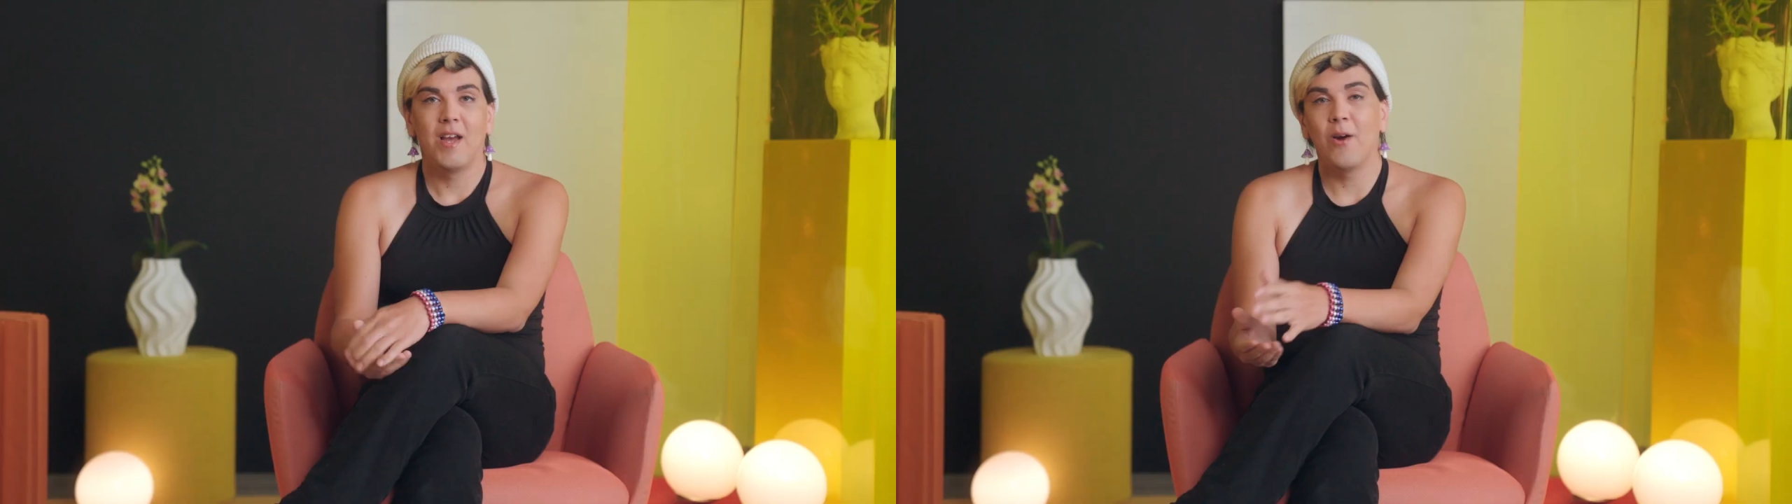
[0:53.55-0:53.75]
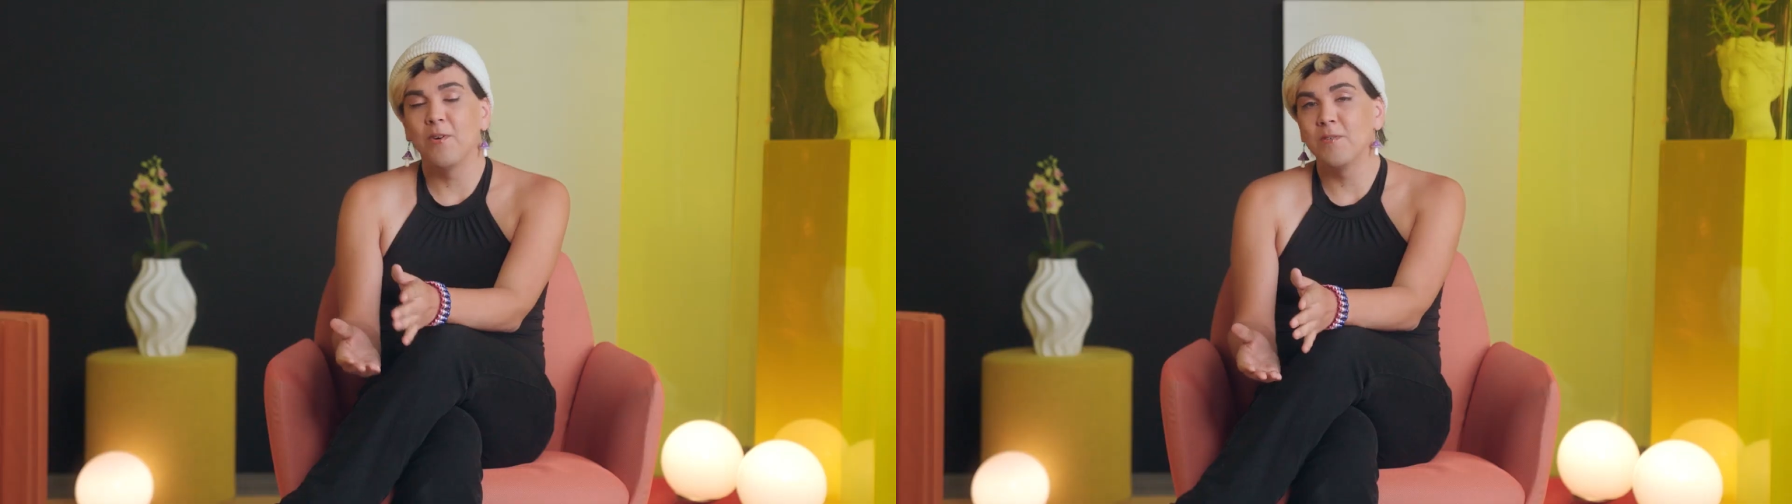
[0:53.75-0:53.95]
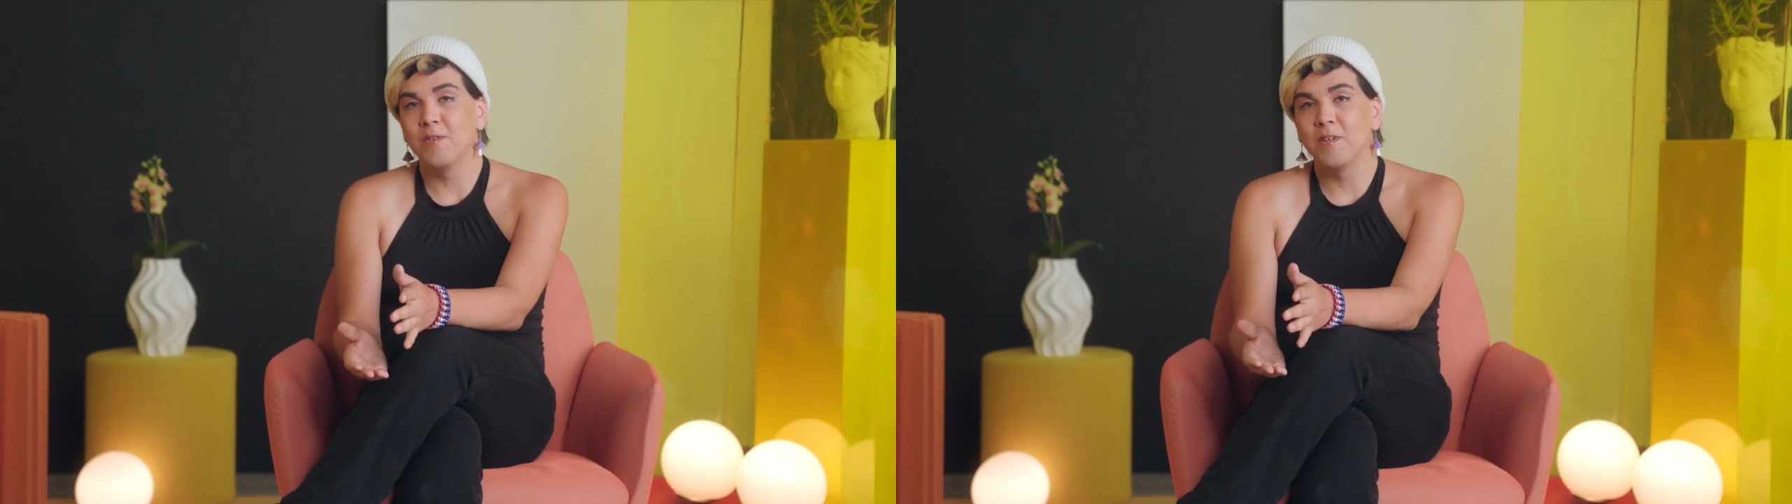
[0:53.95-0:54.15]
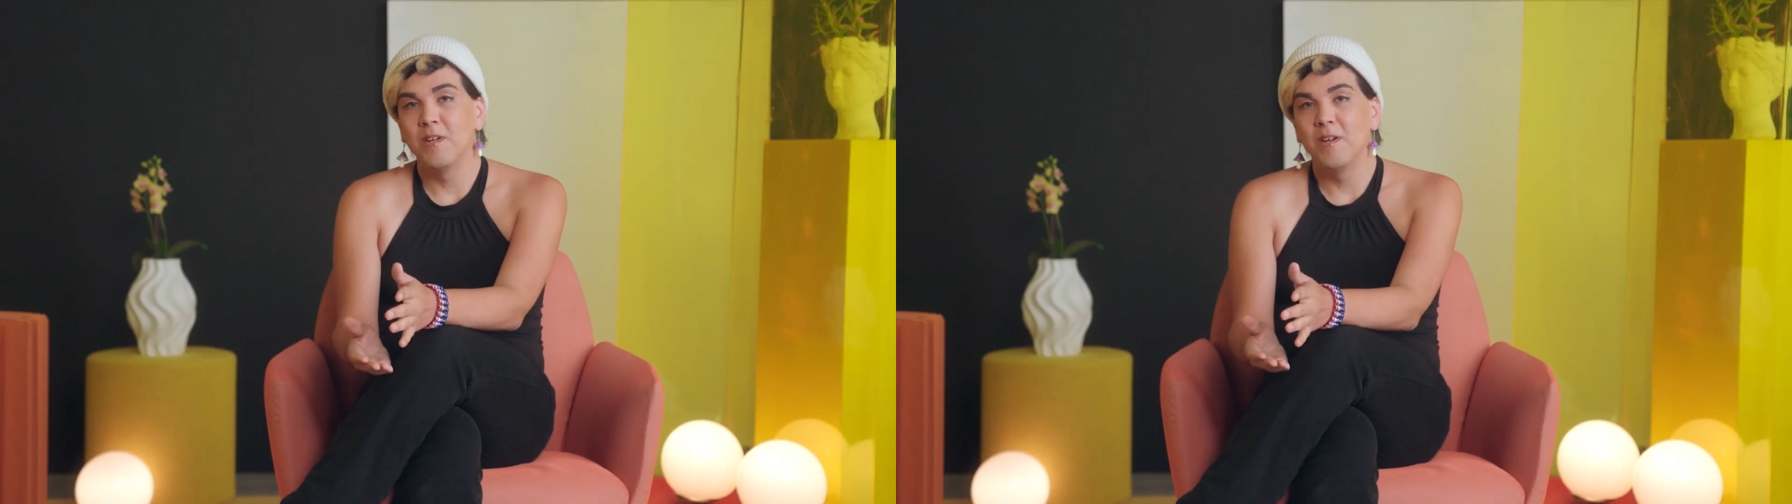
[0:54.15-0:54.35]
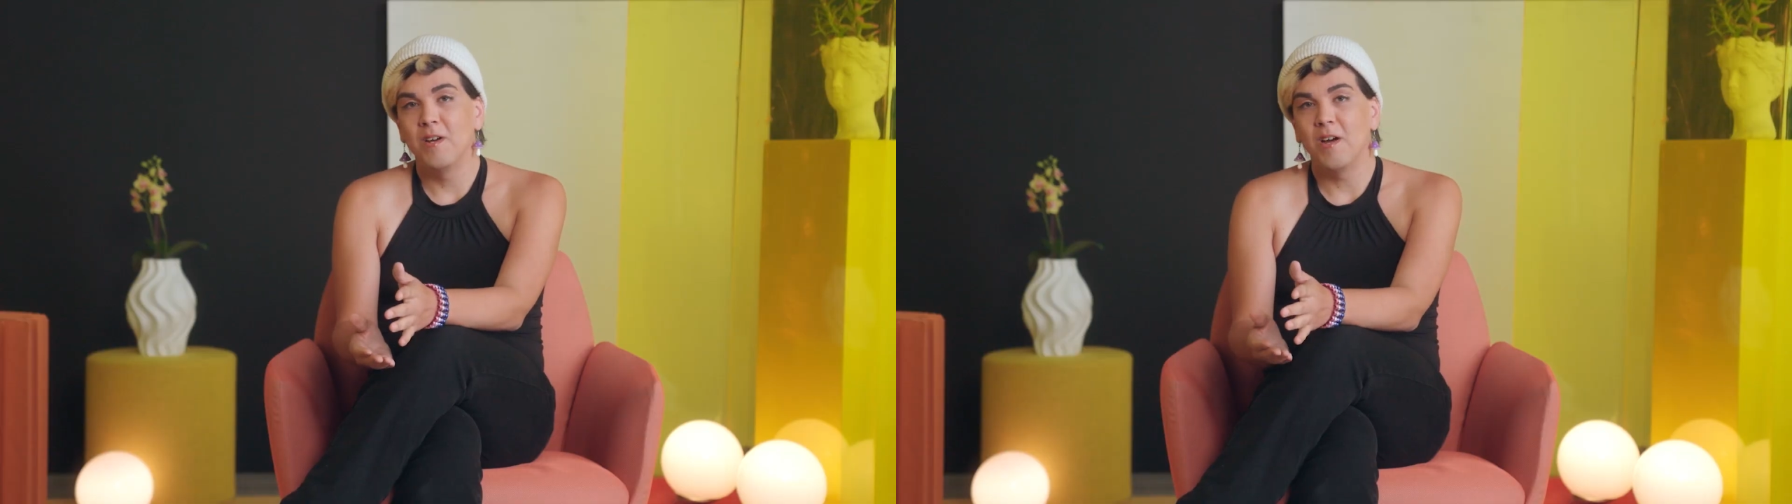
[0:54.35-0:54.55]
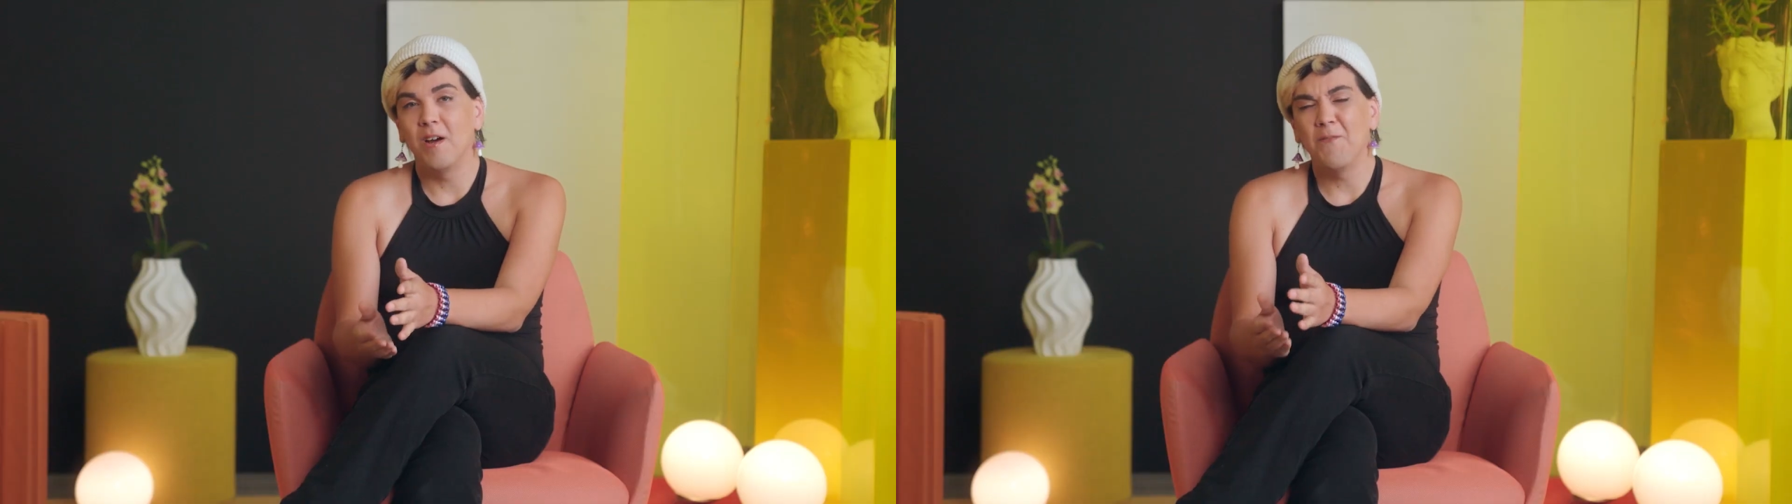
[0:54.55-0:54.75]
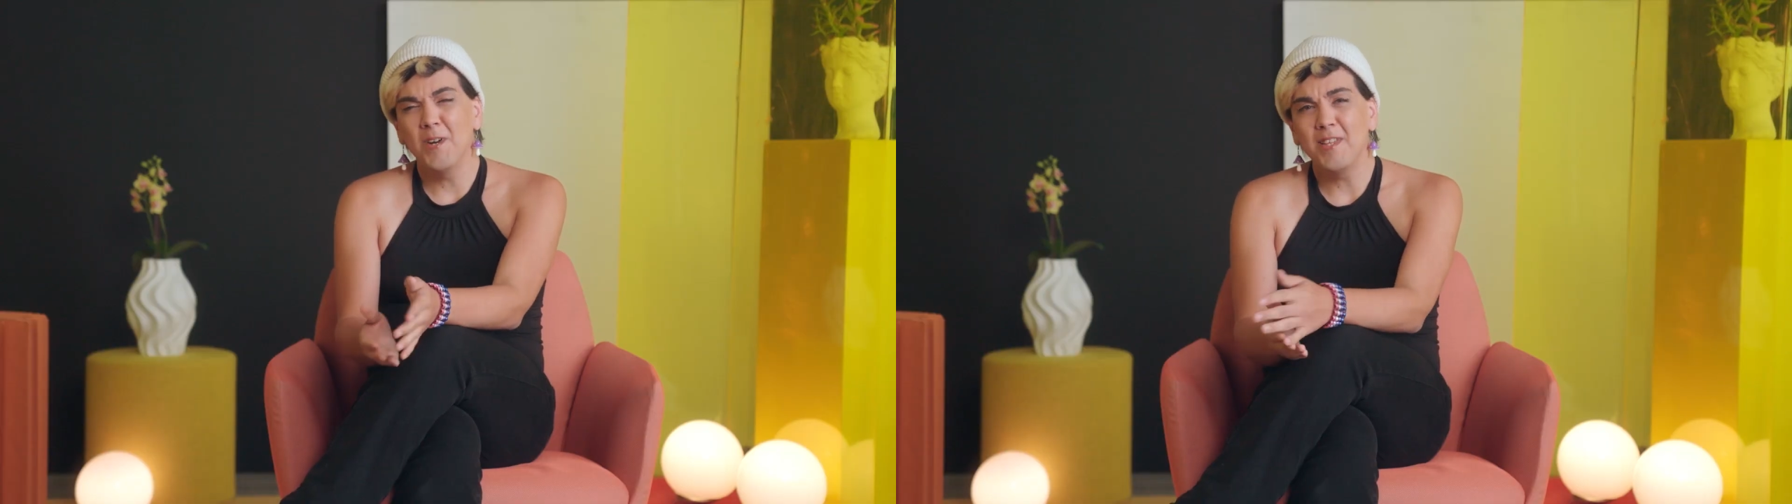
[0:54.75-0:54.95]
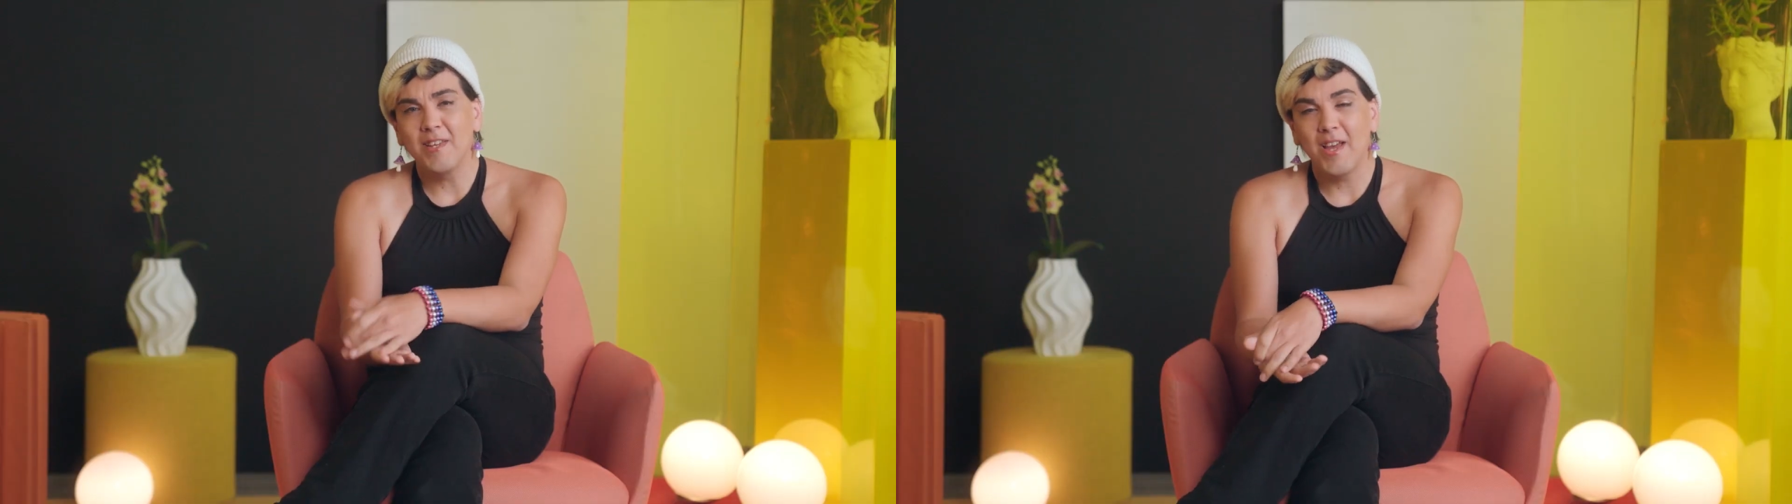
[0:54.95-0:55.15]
However, a funny thing